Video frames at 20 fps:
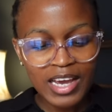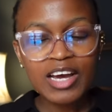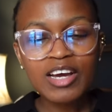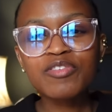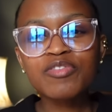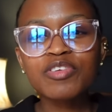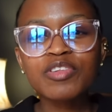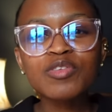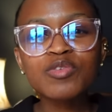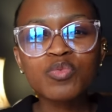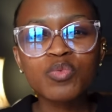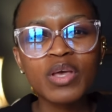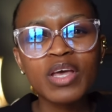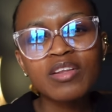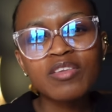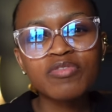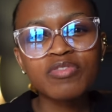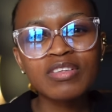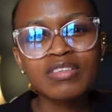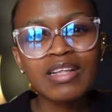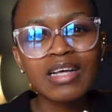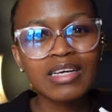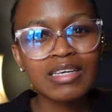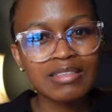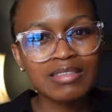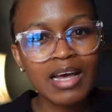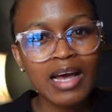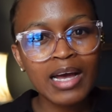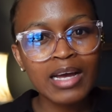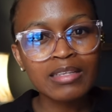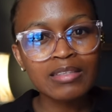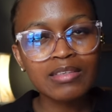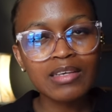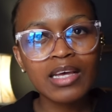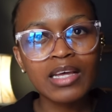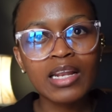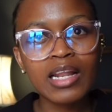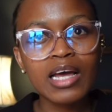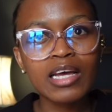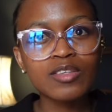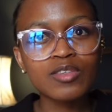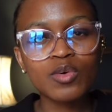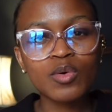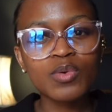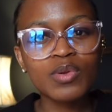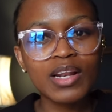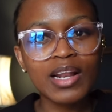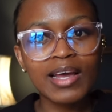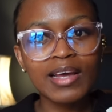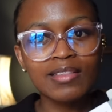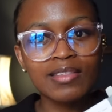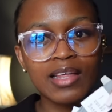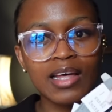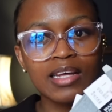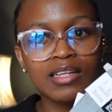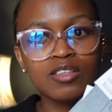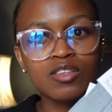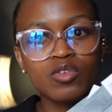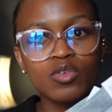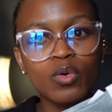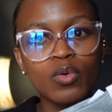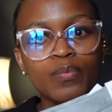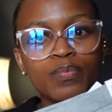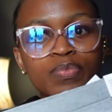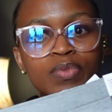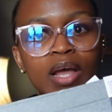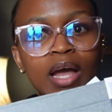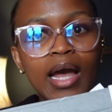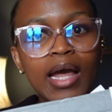it feels weird it feels like it's tight and i don't like that so